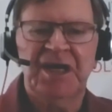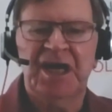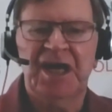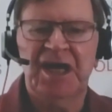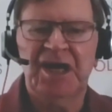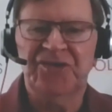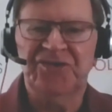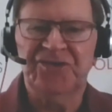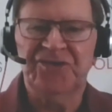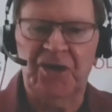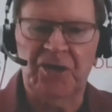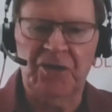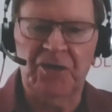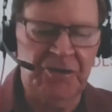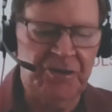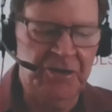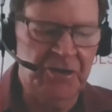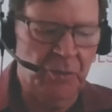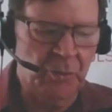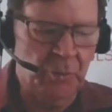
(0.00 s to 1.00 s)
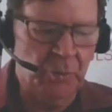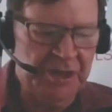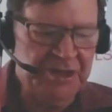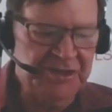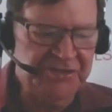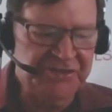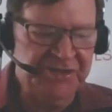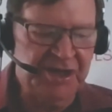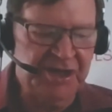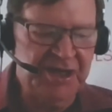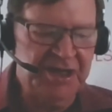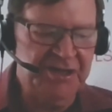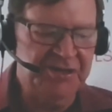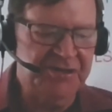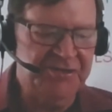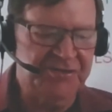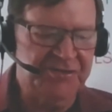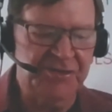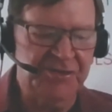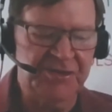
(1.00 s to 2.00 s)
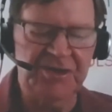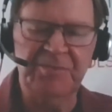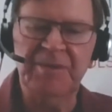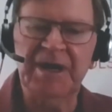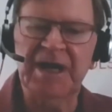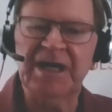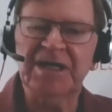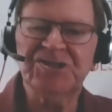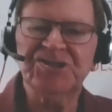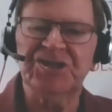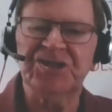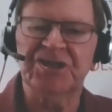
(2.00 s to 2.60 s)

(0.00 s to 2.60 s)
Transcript: is on Wednesday, the 3rd of March